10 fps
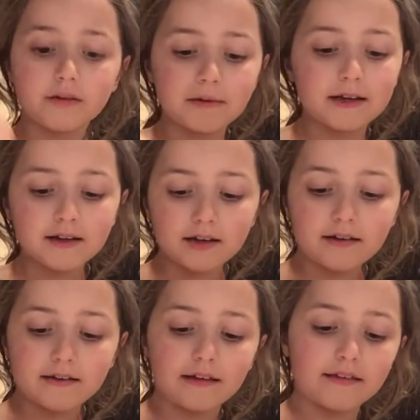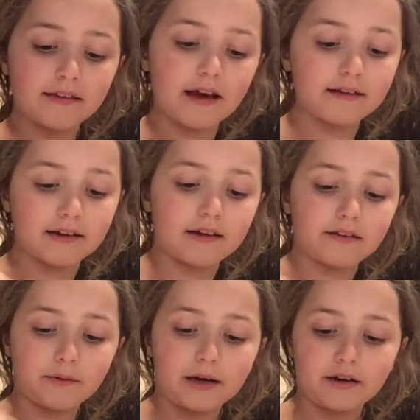bacon, since that
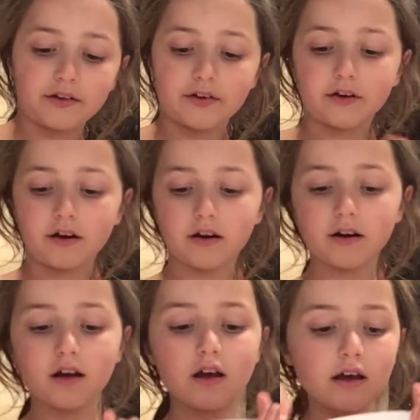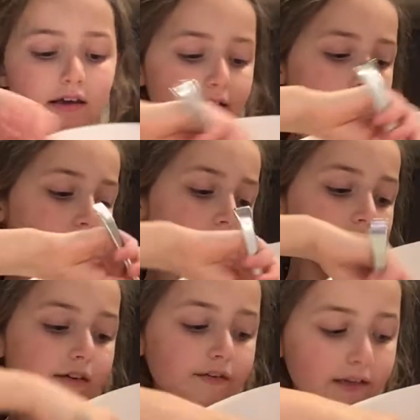takes a while to cook. So now once you've